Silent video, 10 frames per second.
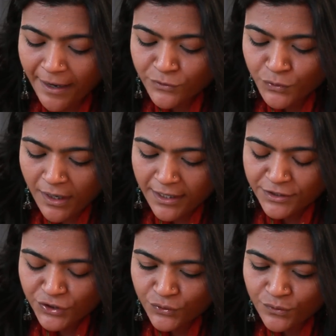I was going to
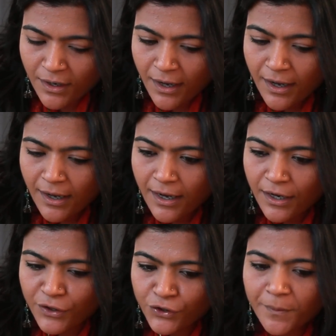ask you,
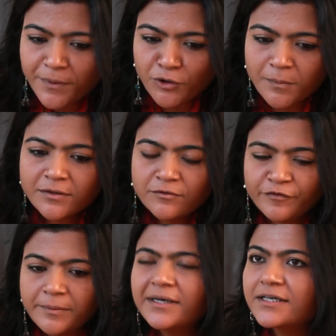you know, we're talking about the
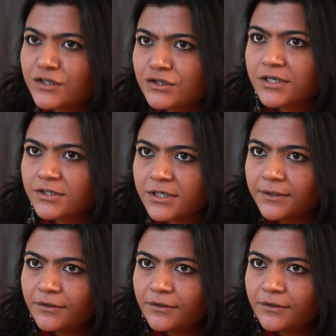film industry changing.